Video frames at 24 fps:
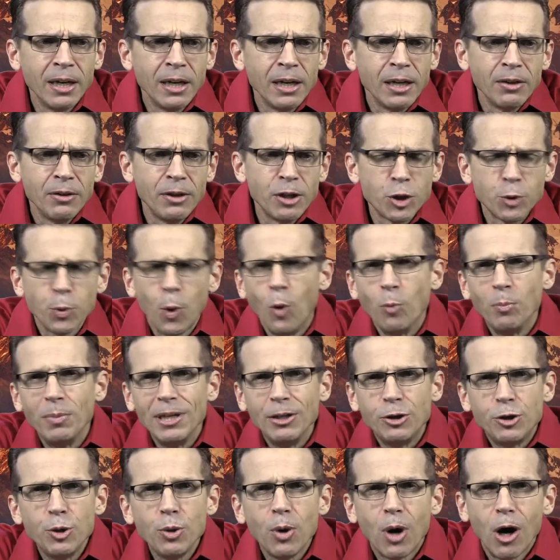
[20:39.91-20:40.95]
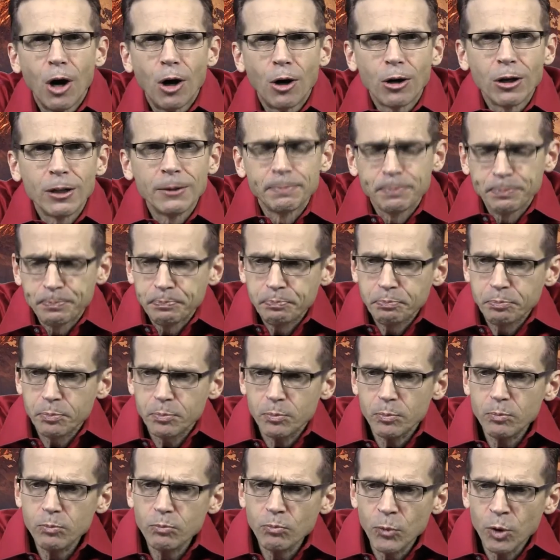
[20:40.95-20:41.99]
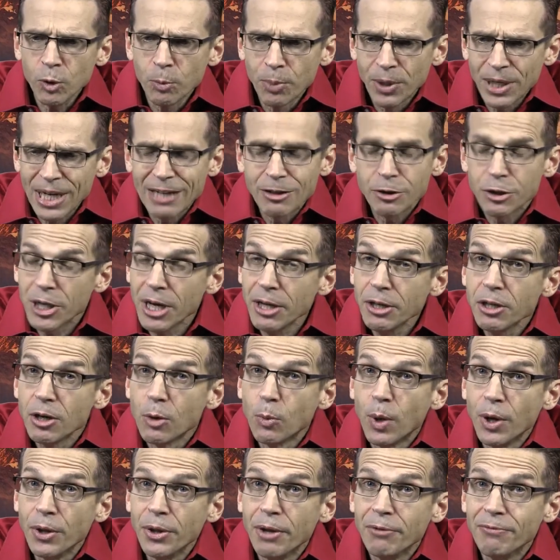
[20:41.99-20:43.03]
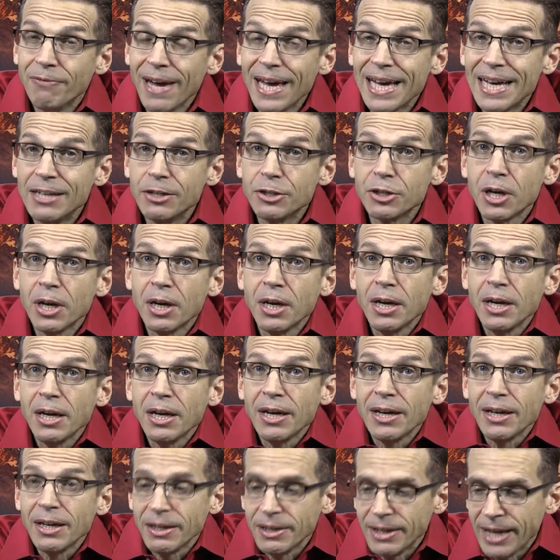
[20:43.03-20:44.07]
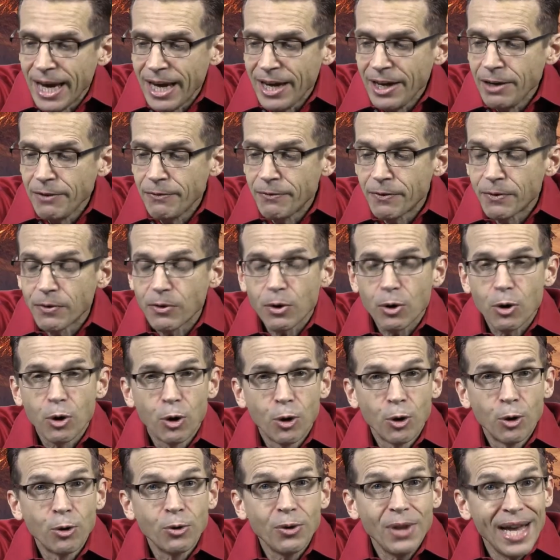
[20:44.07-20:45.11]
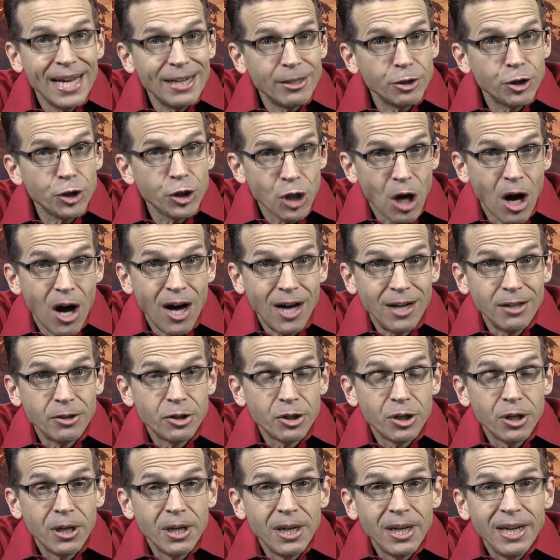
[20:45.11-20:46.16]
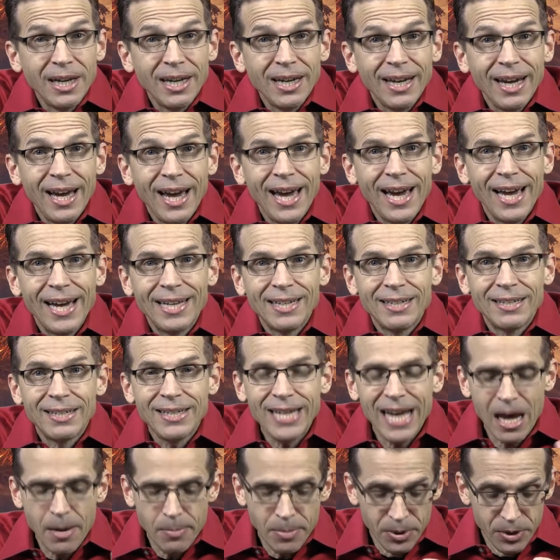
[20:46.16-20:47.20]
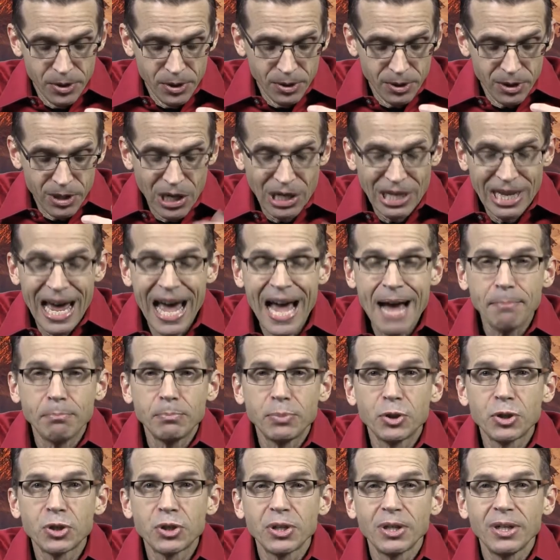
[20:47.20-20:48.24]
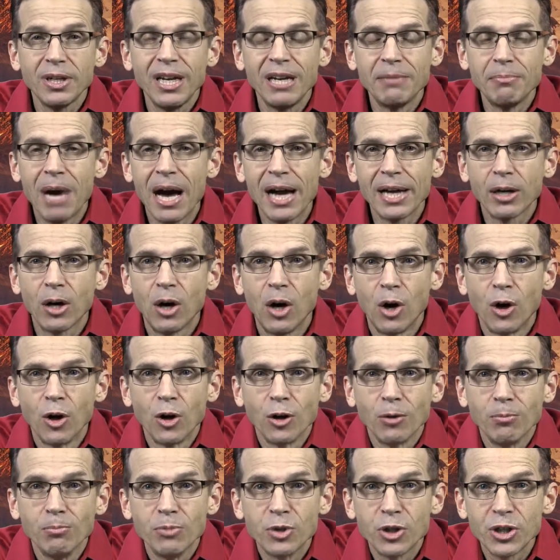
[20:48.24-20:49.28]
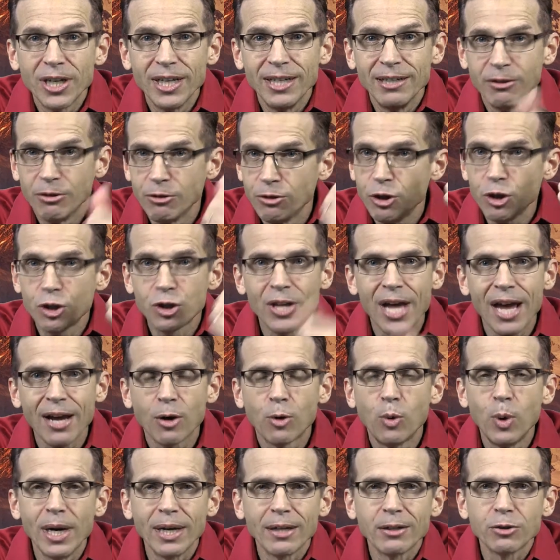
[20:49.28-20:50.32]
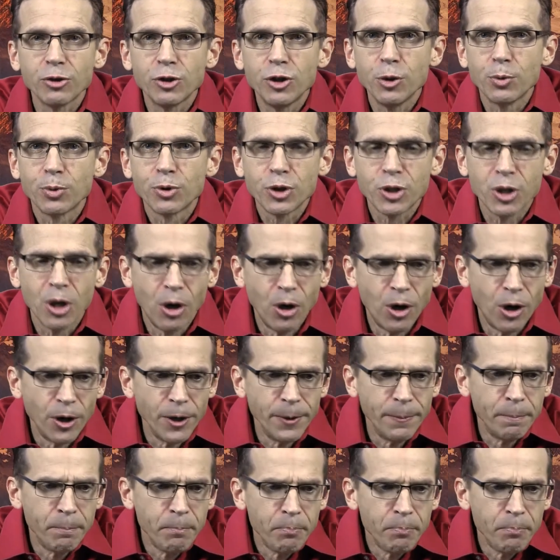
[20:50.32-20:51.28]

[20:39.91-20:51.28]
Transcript: this won't be too hard. But I'll tell you, when the vet gave her that shot, and Tabitha collapsed in my arms, and just that quick, she was gone.